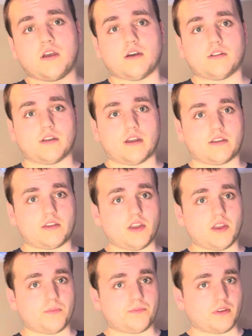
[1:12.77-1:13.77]
Like,
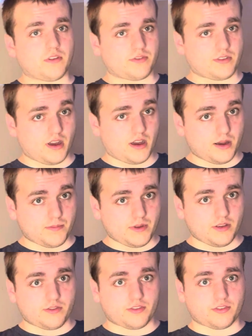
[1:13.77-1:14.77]
keep this up.
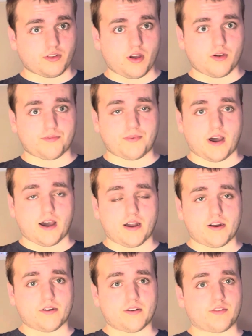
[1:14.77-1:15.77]
It's so fire.